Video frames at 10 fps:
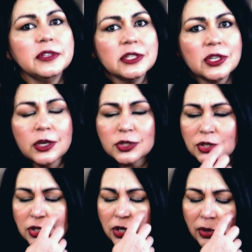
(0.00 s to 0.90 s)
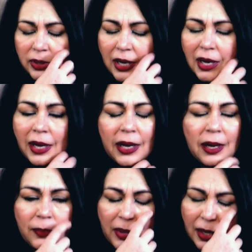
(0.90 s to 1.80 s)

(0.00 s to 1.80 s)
Natasha Denona I am.